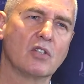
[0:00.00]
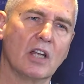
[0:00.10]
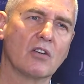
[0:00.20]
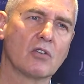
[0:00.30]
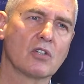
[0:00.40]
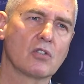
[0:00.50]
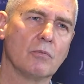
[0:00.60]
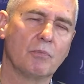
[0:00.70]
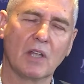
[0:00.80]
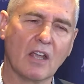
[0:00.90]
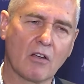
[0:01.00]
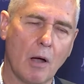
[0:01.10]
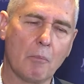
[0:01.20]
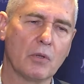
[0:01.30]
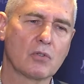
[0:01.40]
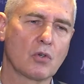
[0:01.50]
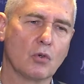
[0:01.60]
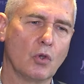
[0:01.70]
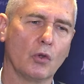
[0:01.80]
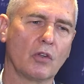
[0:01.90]
interest, the incumbents
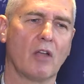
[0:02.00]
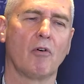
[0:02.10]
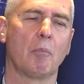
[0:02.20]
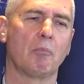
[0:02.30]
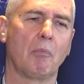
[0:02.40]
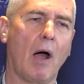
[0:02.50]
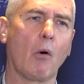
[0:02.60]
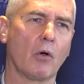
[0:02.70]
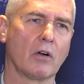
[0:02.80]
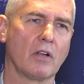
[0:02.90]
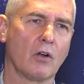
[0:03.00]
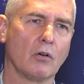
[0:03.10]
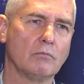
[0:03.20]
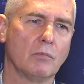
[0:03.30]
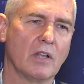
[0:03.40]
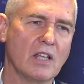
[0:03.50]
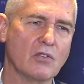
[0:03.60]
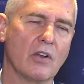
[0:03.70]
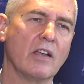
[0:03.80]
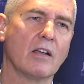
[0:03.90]
who don't give up power, you know,
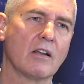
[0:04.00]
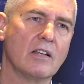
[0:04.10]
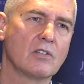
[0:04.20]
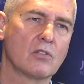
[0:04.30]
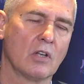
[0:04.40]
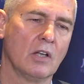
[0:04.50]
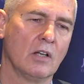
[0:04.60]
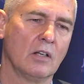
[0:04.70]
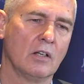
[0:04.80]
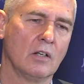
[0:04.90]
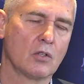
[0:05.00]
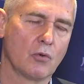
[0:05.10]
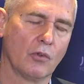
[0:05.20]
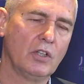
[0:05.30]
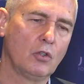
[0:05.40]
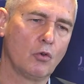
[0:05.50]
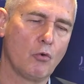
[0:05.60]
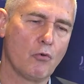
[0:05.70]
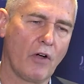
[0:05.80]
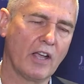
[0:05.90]
easily at least. So we'll need to
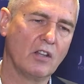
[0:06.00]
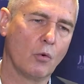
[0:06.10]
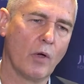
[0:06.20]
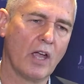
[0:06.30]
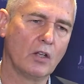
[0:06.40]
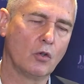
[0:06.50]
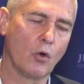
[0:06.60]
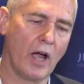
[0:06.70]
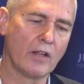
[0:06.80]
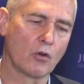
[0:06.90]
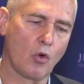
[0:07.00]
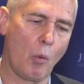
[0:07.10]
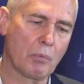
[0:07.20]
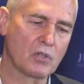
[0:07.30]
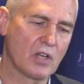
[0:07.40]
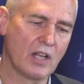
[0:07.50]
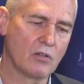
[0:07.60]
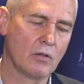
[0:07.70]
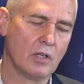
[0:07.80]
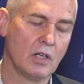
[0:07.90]
find a way to either
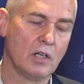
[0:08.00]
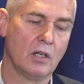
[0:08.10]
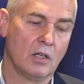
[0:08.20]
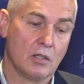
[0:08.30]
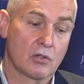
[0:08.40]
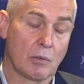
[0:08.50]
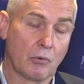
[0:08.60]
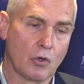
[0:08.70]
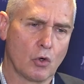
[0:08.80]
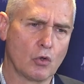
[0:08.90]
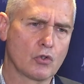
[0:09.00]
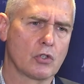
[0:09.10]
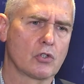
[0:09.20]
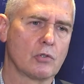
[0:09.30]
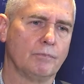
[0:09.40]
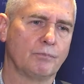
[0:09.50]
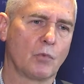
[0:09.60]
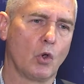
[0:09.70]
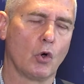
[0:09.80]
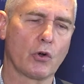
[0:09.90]
compensate some of the losers
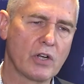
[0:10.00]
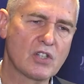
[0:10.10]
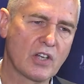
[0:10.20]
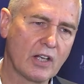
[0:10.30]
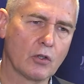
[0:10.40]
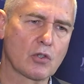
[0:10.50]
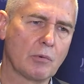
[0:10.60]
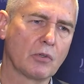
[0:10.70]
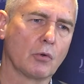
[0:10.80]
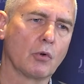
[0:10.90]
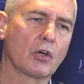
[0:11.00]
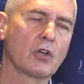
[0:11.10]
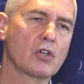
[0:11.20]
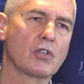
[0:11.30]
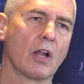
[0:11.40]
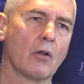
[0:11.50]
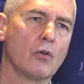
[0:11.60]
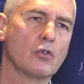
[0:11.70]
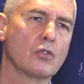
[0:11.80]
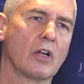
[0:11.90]
or reskill some of the workers that
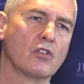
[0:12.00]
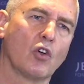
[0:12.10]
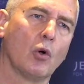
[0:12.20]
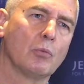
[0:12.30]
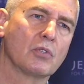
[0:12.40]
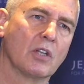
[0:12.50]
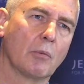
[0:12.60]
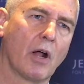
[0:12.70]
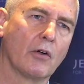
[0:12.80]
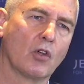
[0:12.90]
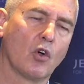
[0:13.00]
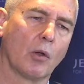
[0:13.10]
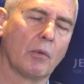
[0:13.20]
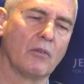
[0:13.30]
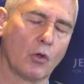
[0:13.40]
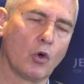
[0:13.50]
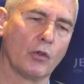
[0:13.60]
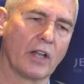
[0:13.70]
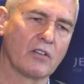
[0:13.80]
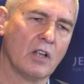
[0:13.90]
lose their jobs in the brown economy. We call that